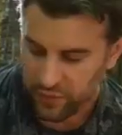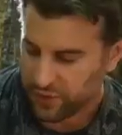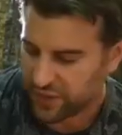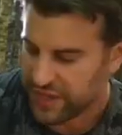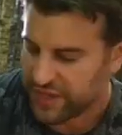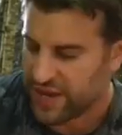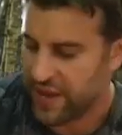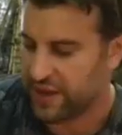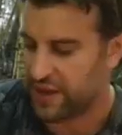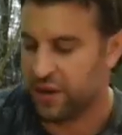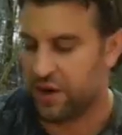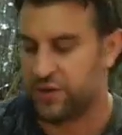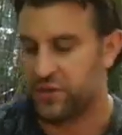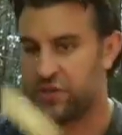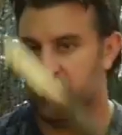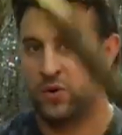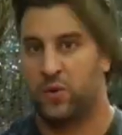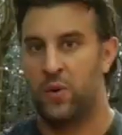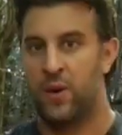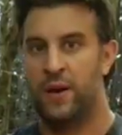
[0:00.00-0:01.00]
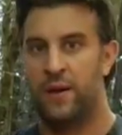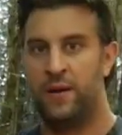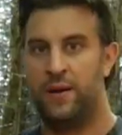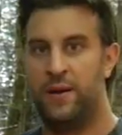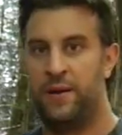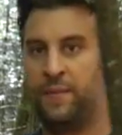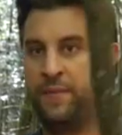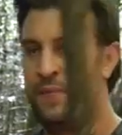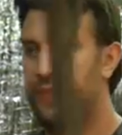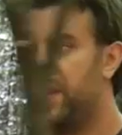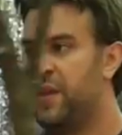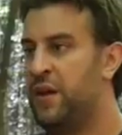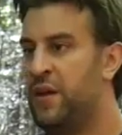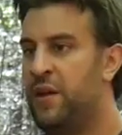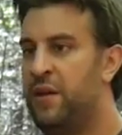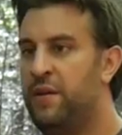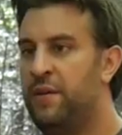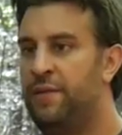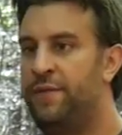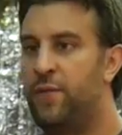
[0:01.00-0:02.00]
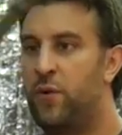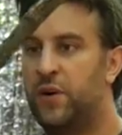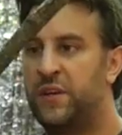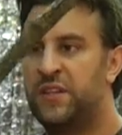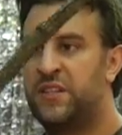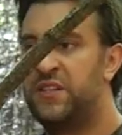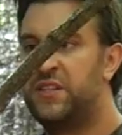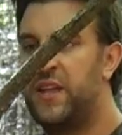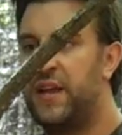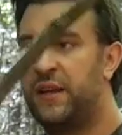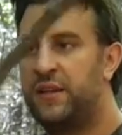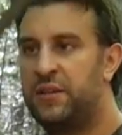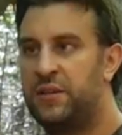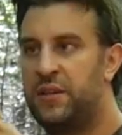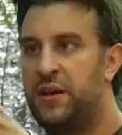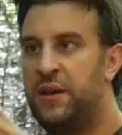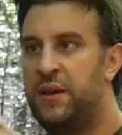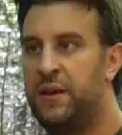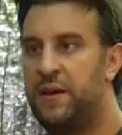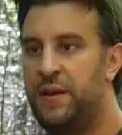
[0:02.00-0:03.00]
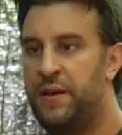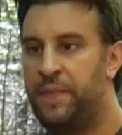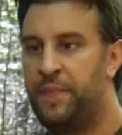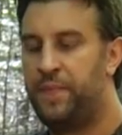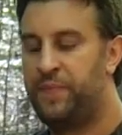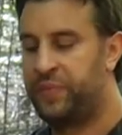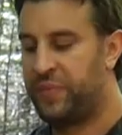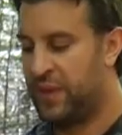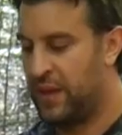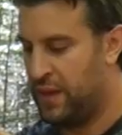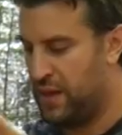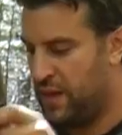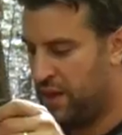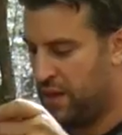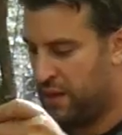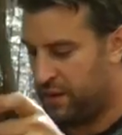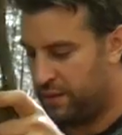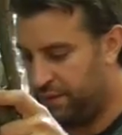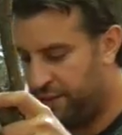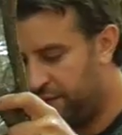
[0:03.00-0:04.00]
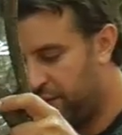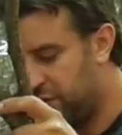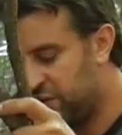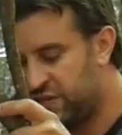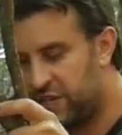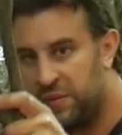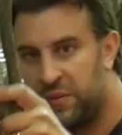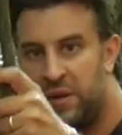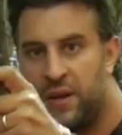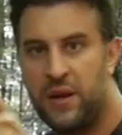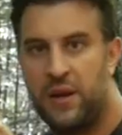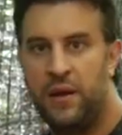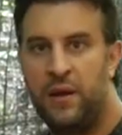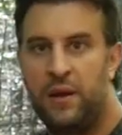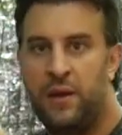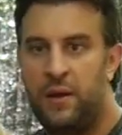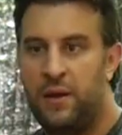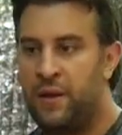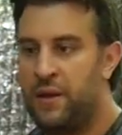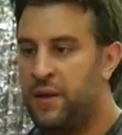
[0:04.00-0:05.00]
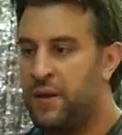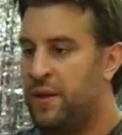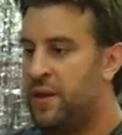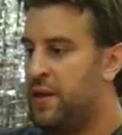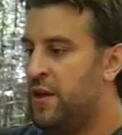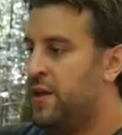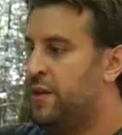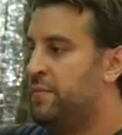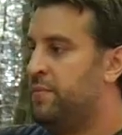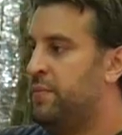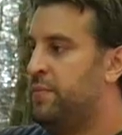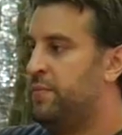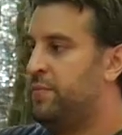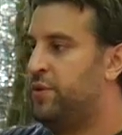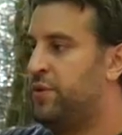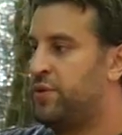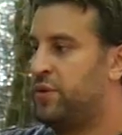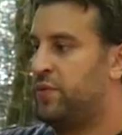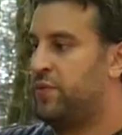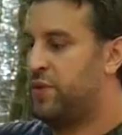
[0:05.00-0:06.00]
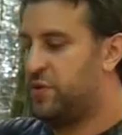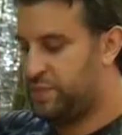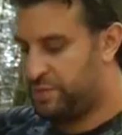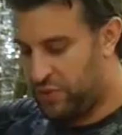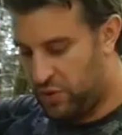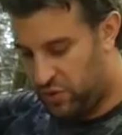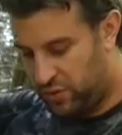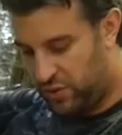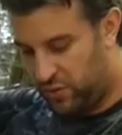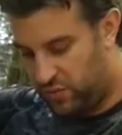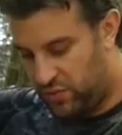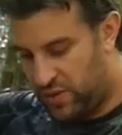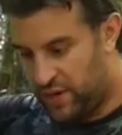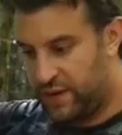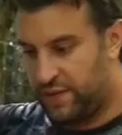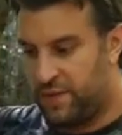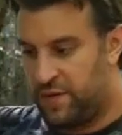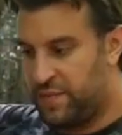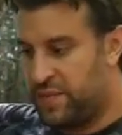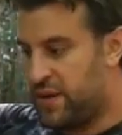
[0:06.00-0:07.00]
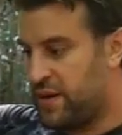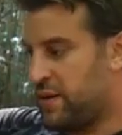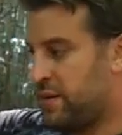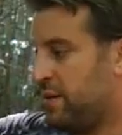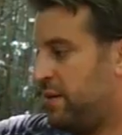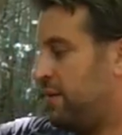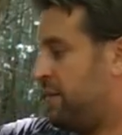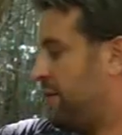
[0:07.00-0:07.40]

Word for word: going to take our two fork sticks. And first I'm going to put the ridge pole in one of them here.